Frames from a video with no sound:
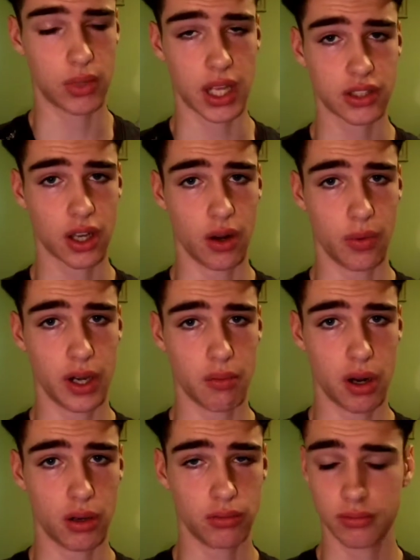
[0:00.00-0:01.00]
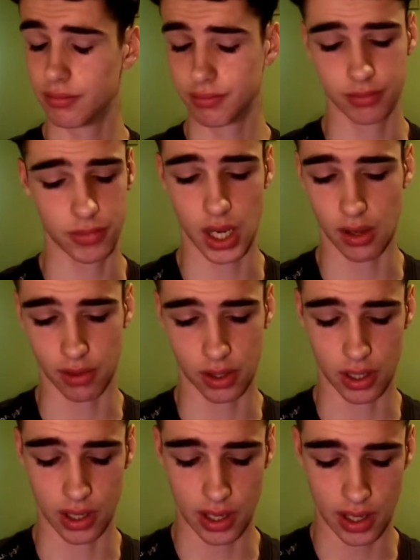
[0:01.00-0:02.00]
That's kind of weird, bro. Not even
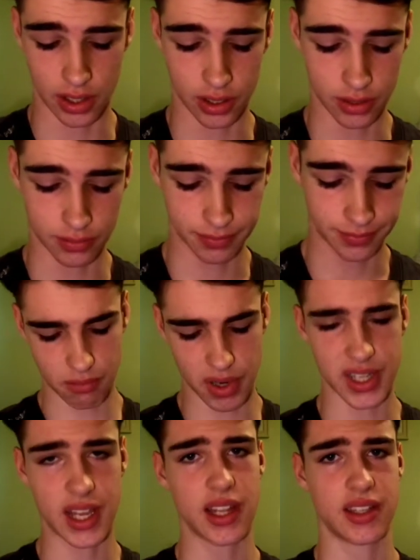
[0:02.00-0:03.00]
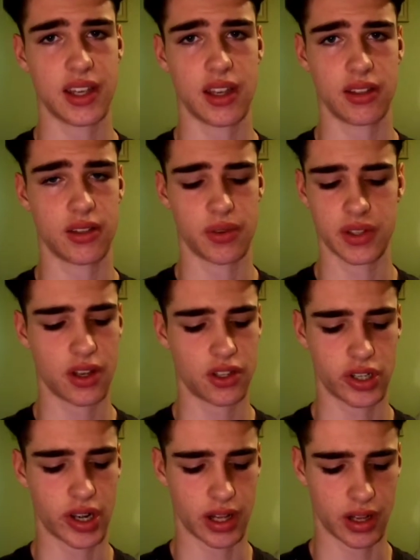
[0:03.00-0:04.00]
gonna like it. But he's 18, so he's not a
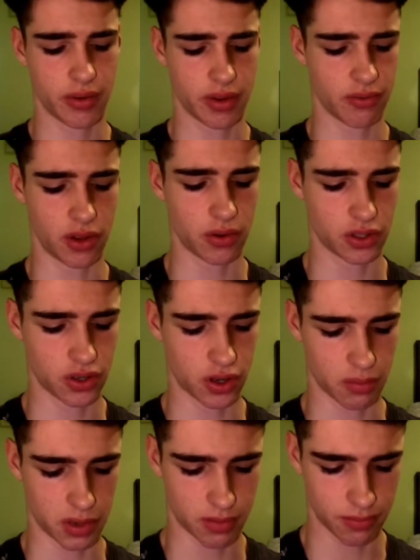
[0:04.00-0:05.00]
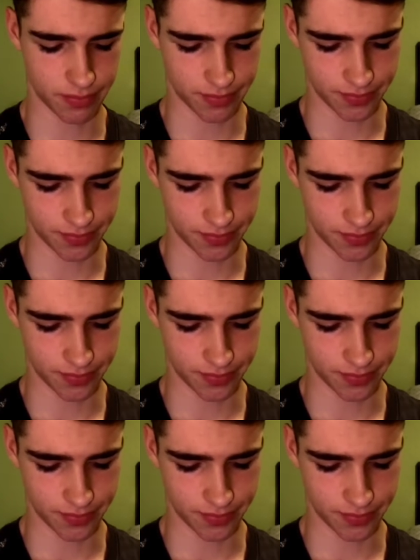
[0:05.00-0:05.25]
child. I don't even know what you're talking about.